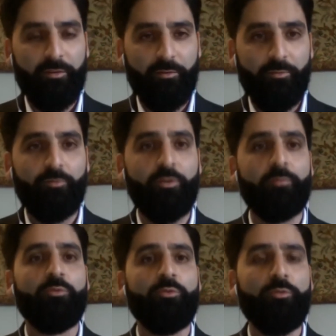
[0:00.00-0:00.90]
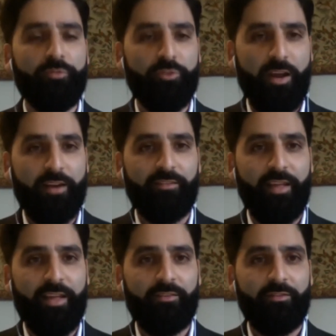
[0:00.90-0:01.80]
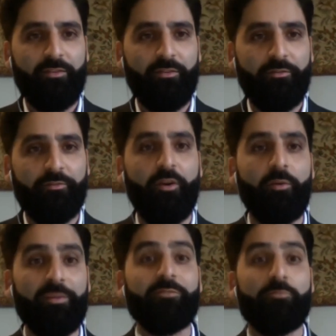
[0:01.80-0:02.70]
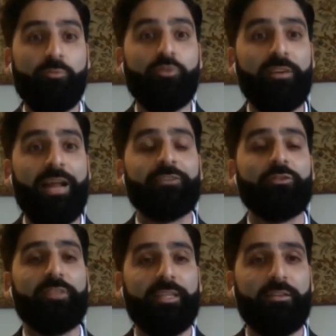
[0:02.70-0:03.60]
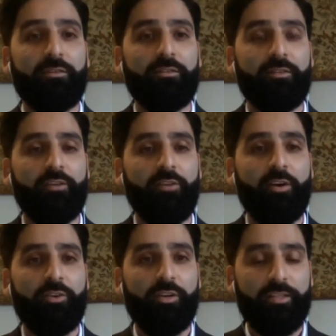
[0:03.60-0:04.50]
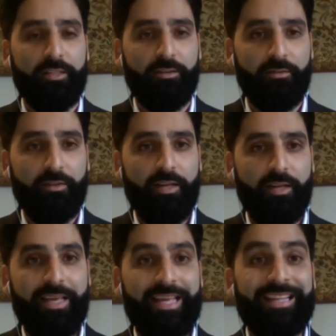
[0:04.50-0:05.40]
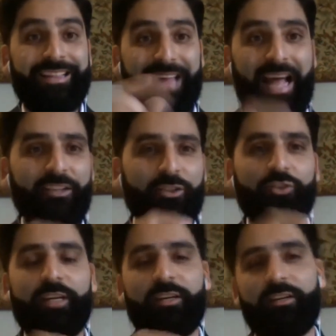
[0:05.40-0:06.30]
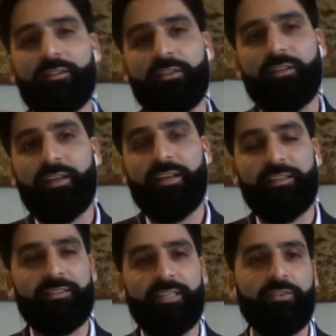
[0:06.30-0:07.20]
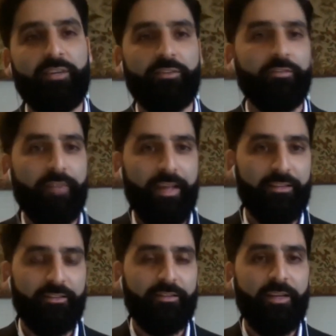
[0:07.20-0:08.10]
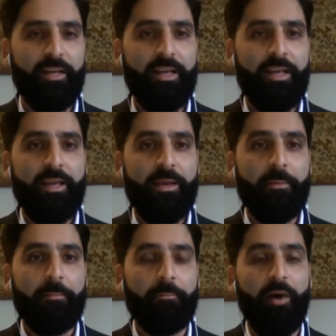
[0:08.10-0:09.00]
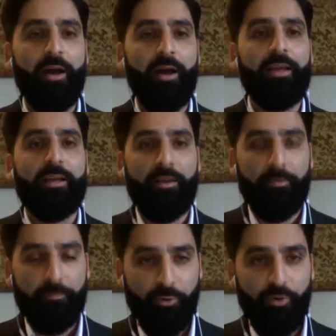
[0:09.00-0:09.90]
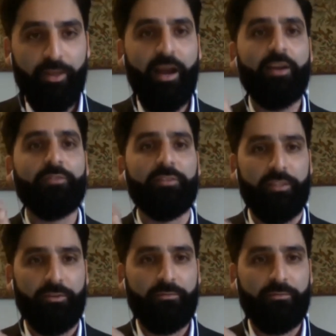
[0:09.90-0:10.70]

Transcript: removed the United States from this multilateral deal, the Iran nuclear deal. That triggered a series of events. By pulling out of the deal,